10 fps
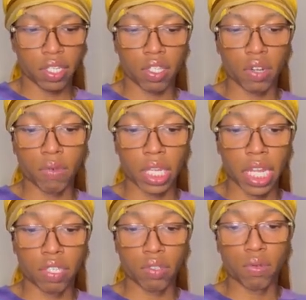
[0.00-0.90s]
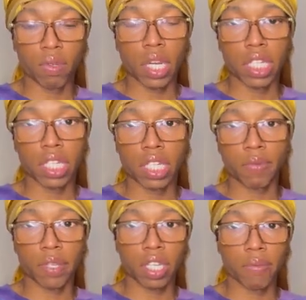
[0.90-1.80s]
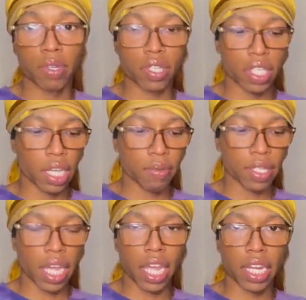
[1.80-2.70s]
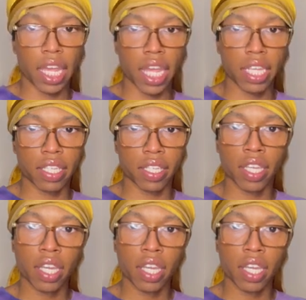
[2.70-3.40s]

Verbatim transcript: So when I do unzip it, it'll be on the same side as